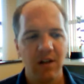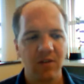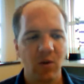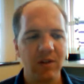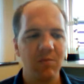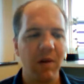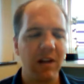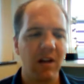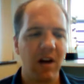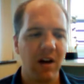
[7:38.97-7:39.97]
So it's
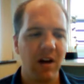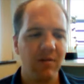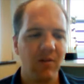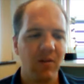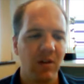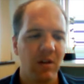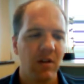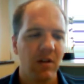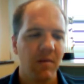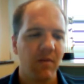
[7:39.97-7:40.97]
made of
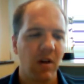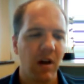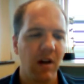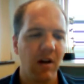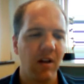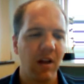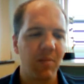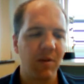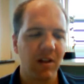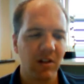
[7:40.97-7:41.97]

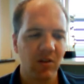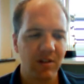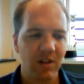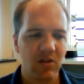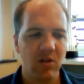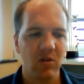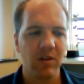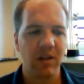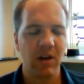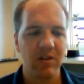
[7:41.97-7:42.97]
epithelial tissue,
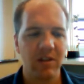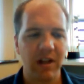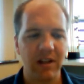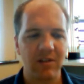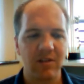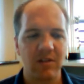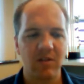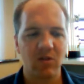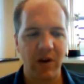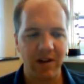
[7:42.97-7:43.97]
the keratinized
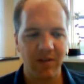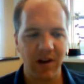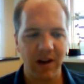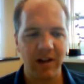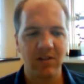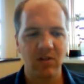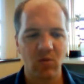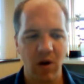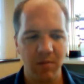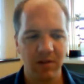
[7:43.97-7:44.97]
stratified
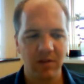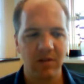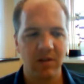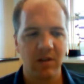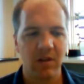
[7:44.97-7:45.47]
squamous.